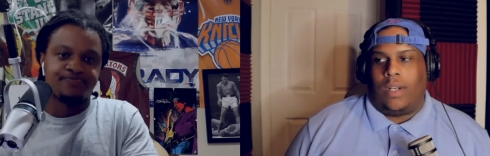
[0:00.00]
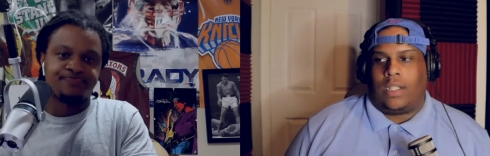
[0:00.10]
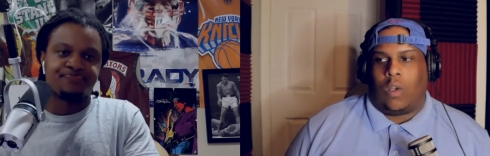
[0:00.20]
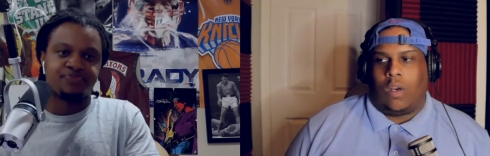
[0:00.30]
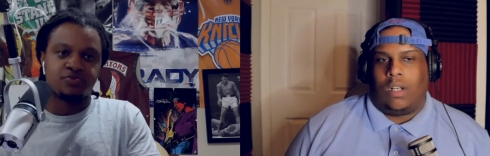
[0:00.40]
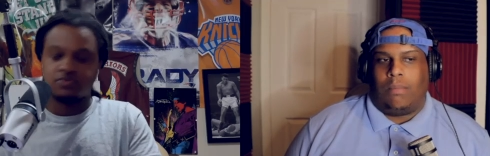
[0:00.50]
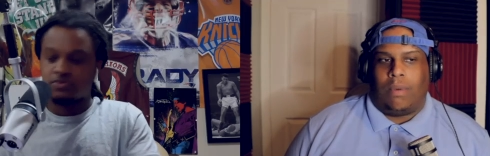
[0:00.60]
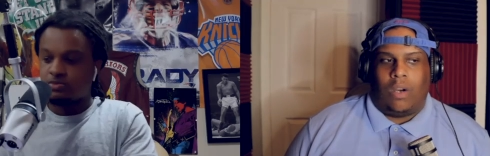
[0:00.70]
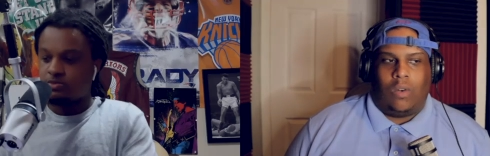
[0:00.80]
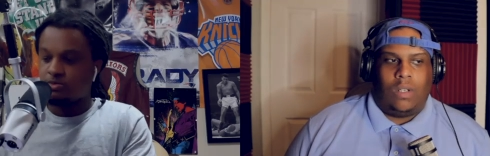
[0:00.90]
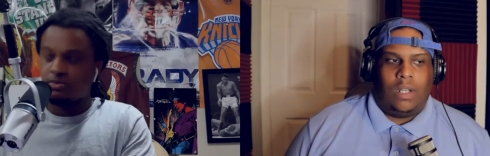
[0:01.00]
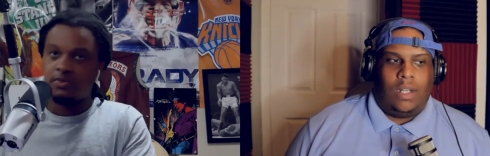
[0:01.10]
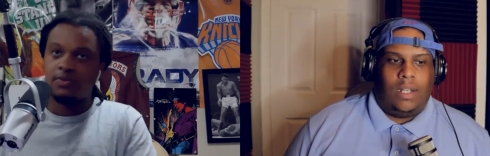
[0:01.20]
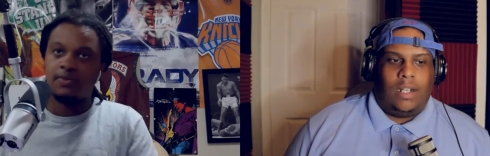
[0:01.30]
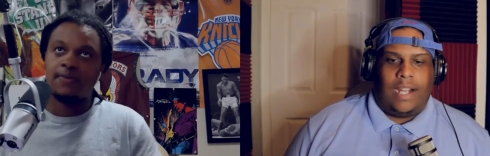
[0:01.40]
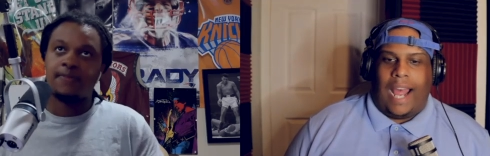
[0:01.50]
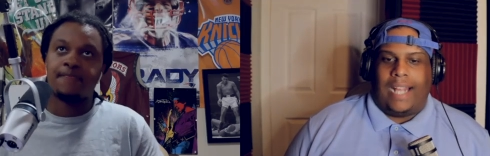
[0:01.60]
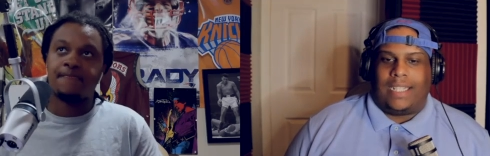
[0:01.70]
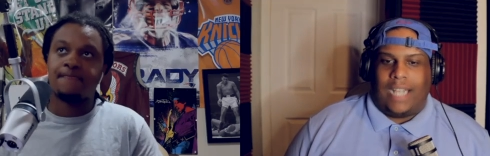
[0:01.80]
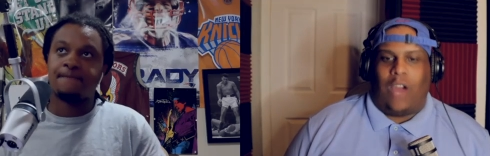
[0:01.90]
Speaker 1: talking about
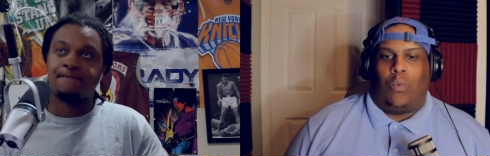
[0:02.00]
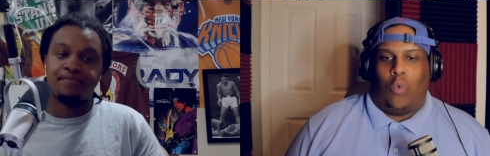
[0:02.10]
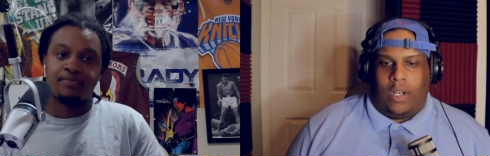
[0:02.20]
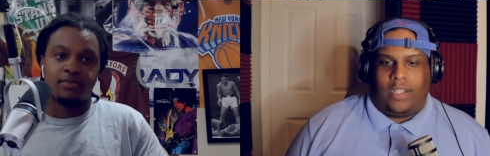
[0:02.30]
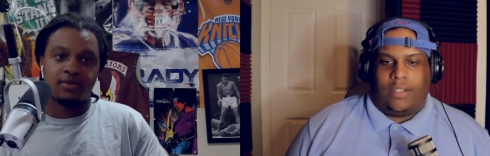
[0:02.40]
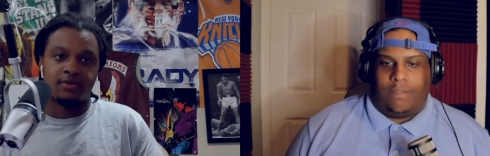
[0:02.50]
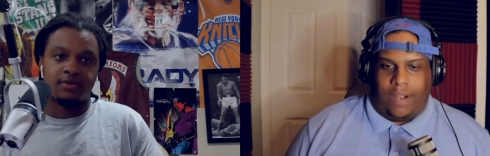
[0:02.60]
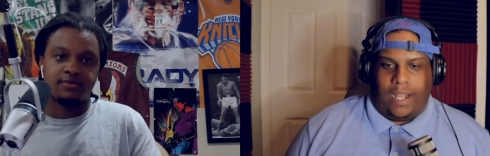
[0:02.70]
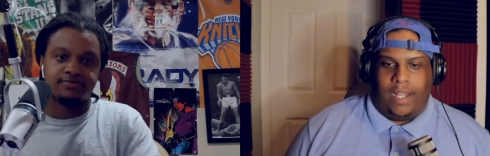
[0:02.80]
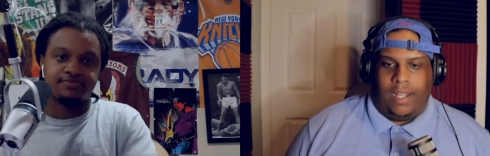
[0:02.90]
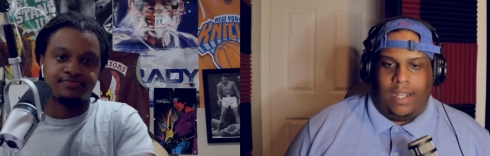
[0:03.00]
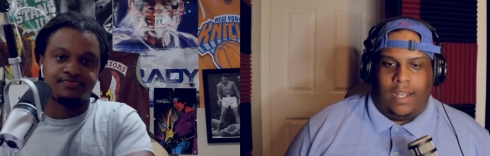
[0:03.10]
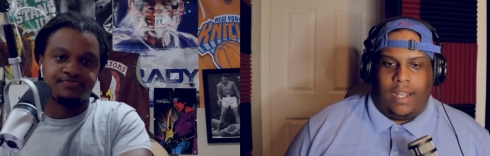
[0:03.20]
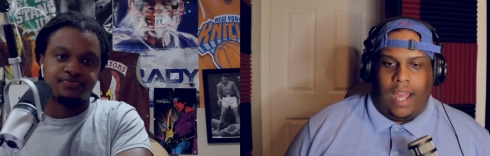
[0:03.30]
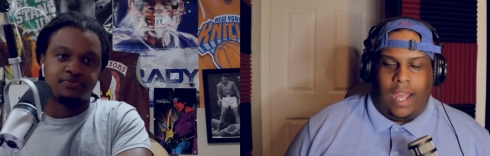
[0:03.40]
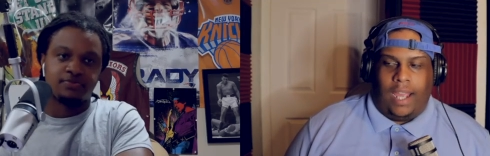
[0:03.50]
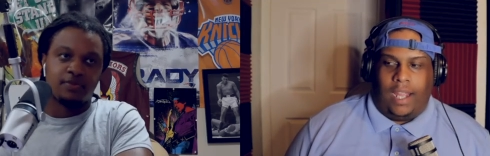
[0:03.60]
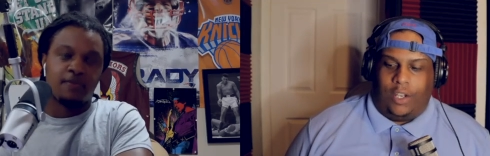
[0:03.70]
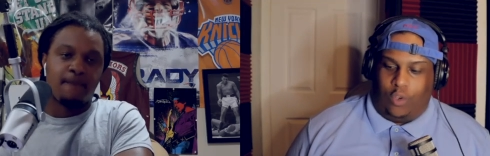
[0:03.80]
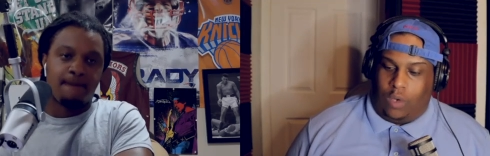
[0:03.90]
guys not wanting to fight.
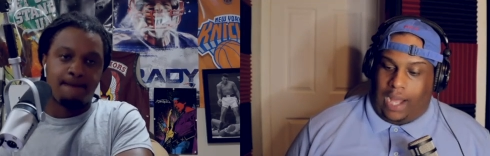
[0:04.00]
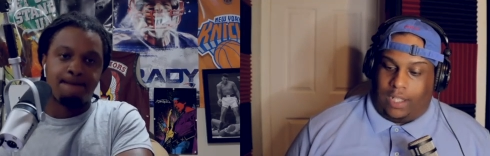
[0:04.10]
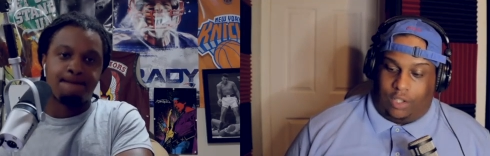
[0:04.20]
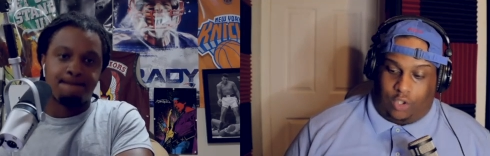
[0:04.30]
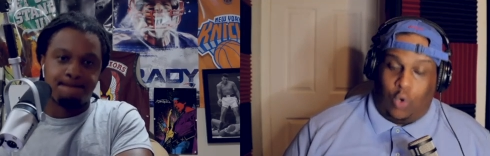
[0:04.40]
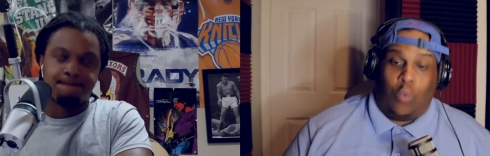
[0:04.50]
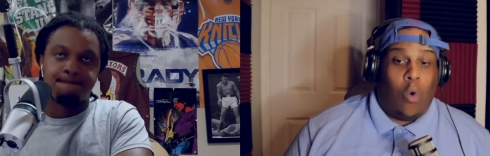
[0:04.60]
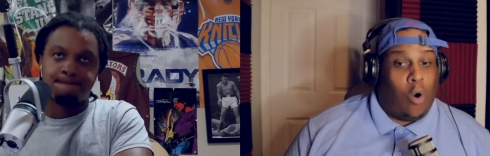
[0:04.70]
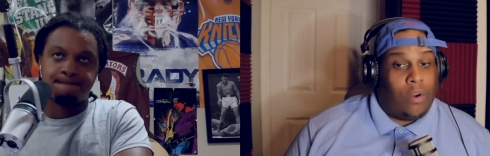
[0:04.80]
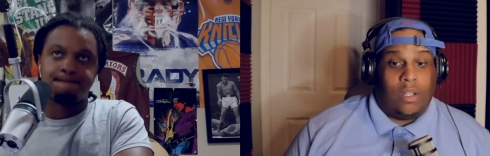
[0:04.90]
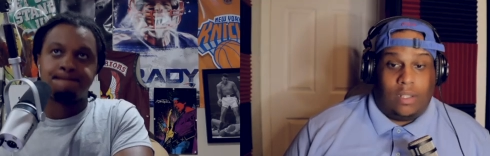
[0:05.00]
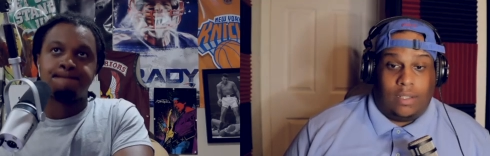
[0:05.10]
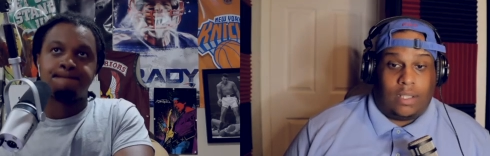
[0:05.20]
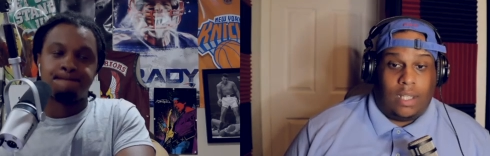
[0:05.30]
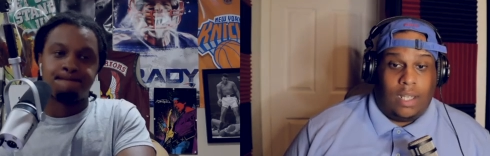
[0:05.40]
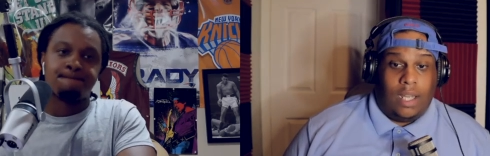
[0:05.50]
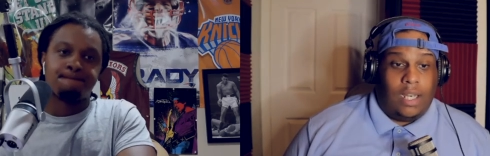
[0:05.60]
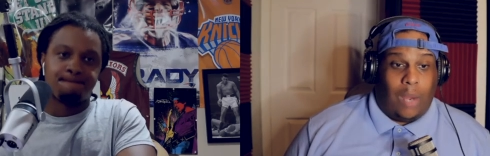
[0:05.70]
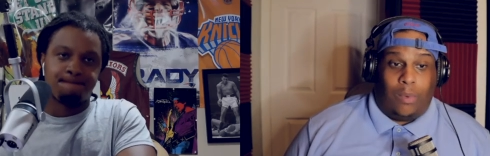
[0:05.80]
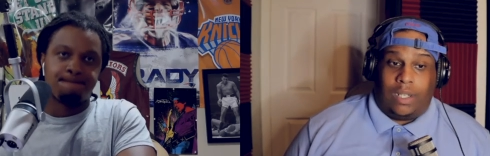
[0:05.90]
And you got two warriors
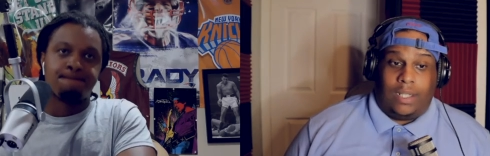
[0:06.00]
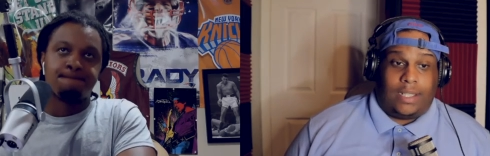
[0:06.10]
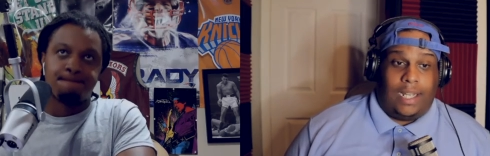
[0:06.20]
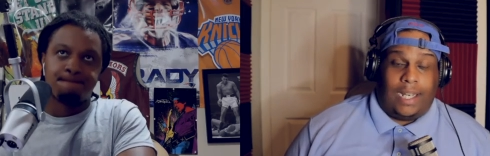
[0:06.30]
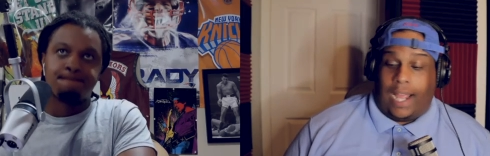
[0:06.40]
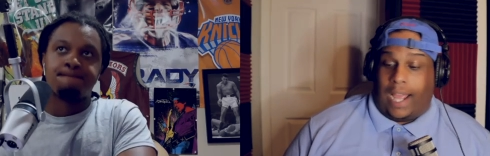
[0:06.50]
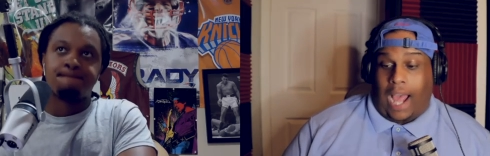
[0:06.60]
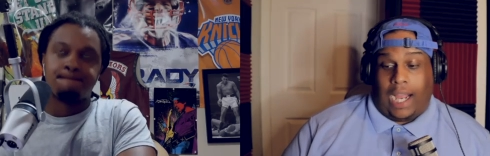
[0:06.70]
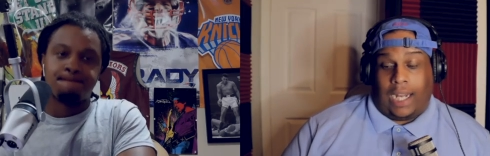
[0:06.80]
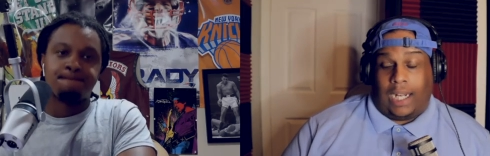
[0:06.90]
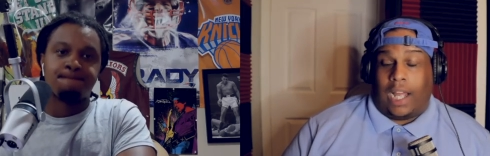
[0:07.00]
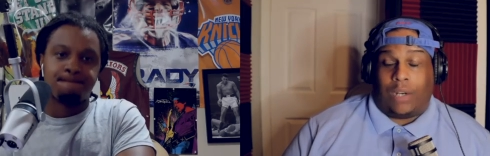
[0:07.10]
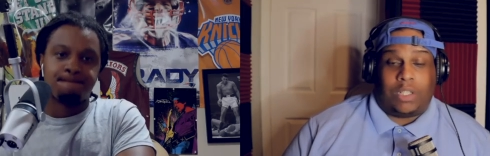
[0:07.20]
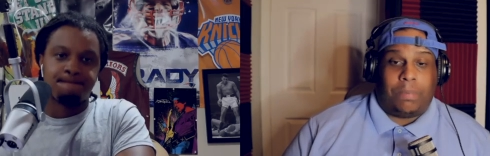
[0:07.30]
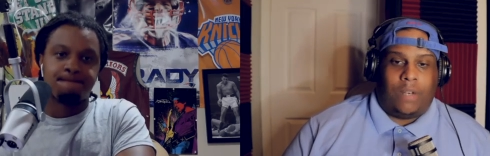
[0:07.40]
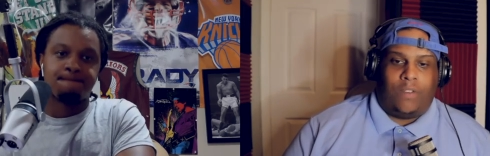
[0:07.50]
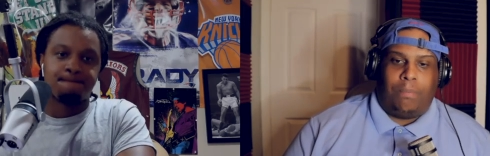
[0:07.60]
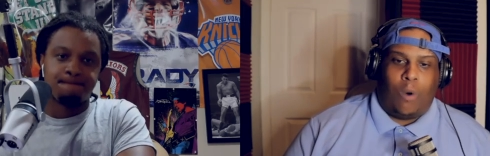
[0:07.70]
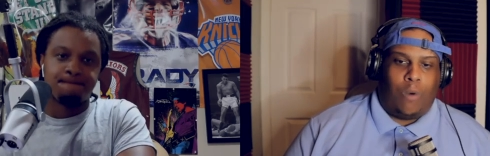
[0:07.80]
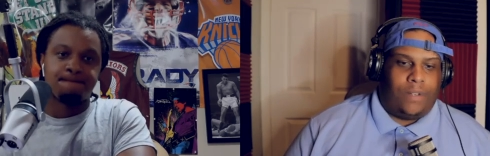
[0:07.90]
that we're going to see. And I got a lot of respect for
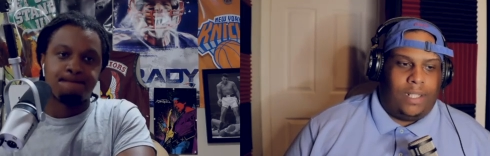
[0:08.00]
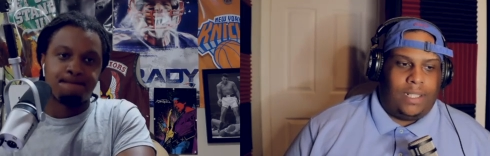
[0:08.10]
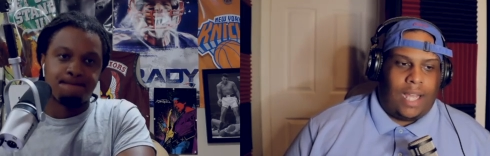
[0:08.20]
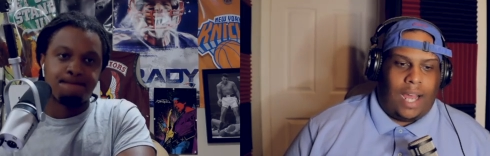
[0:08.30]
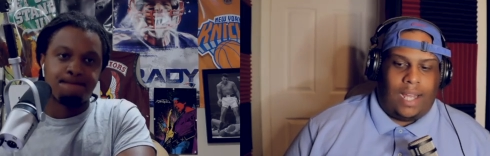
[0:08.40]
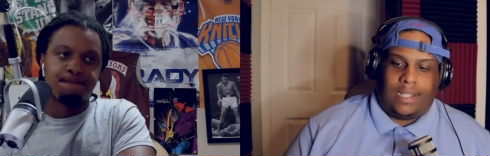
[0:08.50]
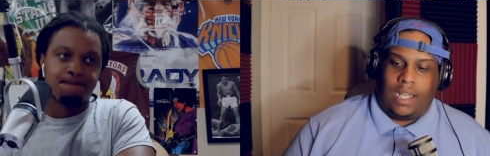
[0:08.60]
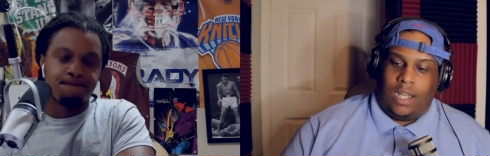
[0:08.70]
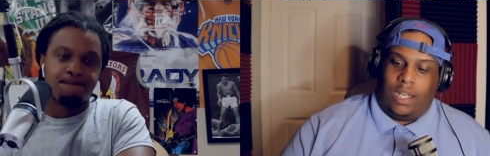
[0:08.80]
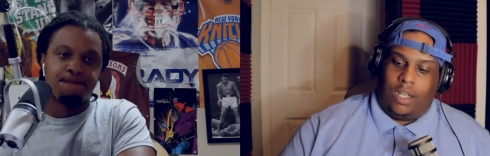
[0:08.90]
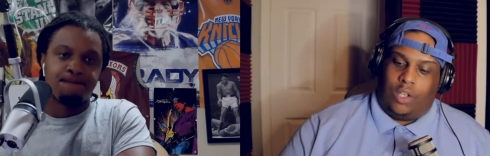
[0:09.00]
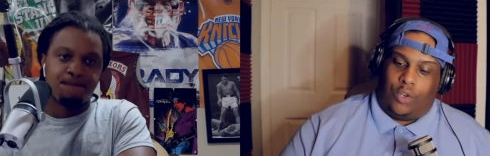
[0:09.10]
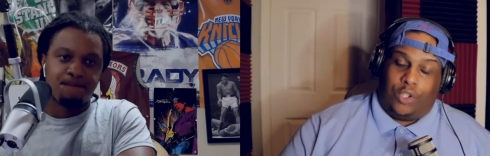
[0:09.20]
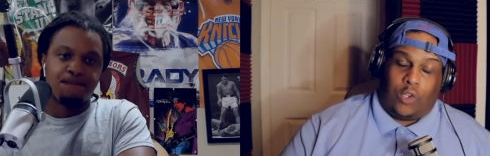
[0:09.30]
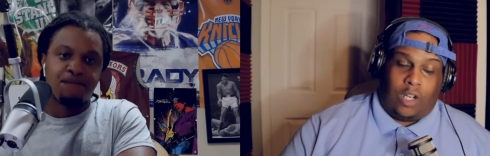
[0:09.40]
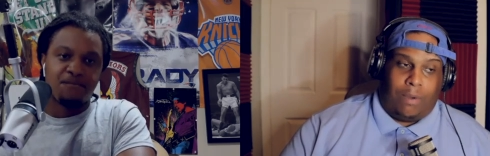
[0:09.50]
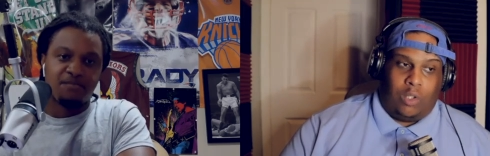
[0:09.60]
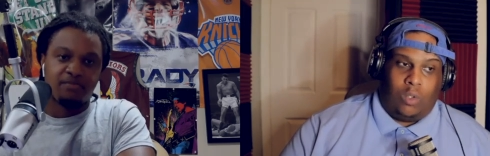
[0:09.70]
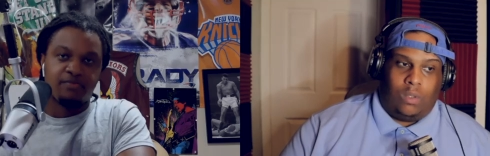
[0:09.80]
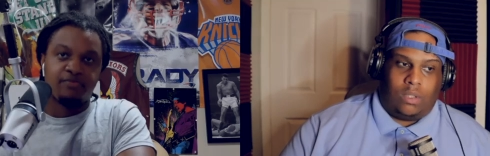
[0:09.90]
both of these guys. You know, you talk about
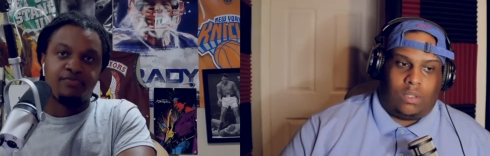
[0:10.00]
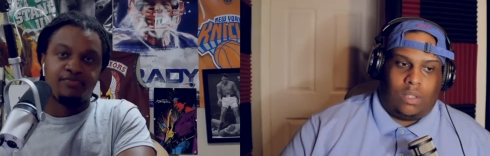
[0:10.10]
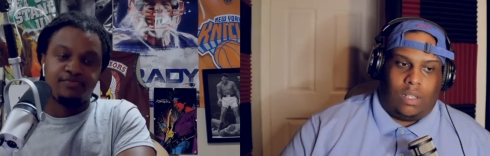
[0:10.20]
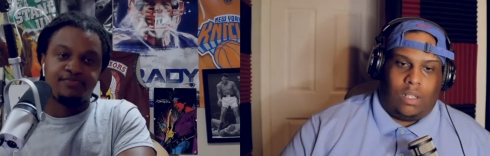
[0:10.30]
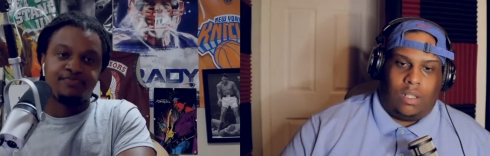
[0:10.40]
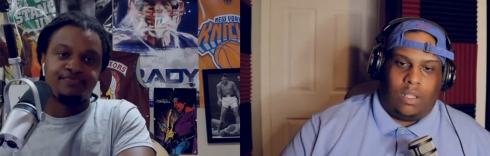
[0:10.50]
Luis uh,